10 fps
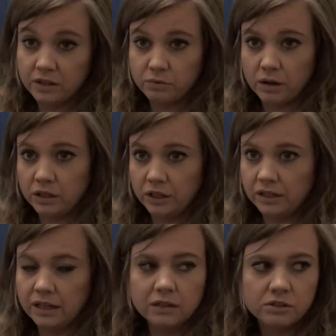as well
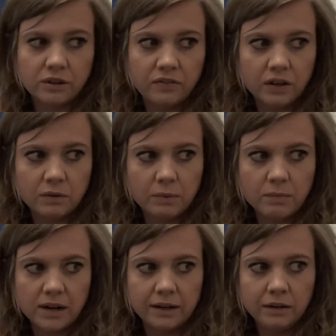earlier, so I think we
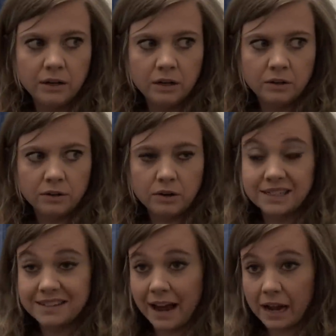might go
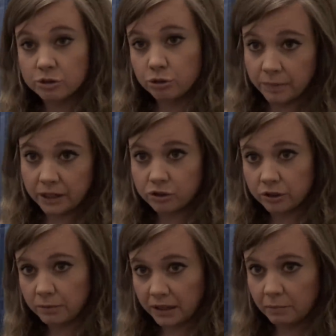into the actual
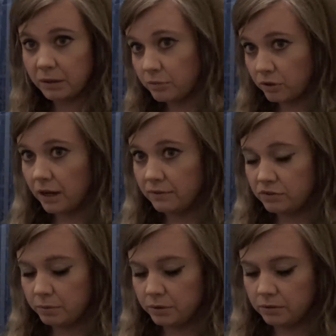bedroom, get a bit more
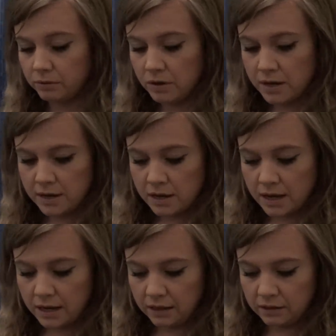comfortable
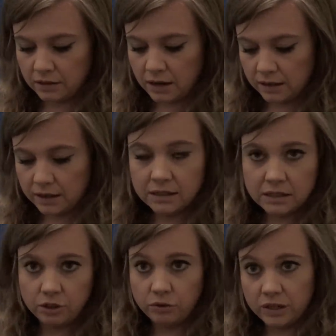and kind of
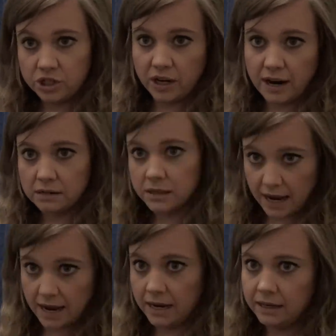continue reaching out to
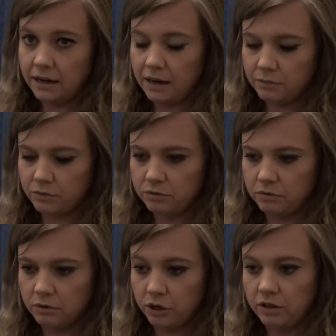Ann and we'll
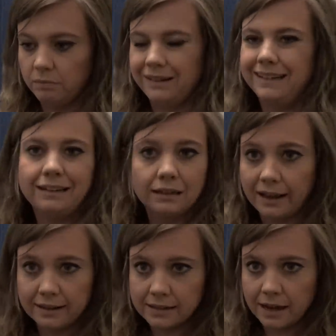go completely
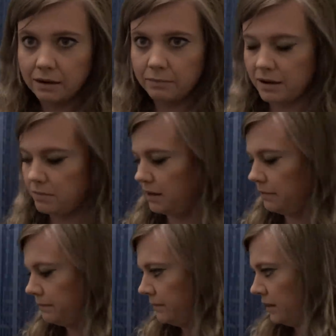lights out maybe